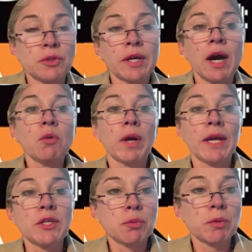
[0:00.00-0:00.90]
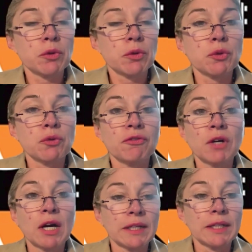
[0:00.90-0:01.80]
there are ways to be able to
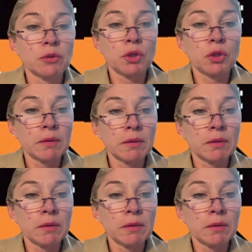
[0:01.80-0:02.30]
find and to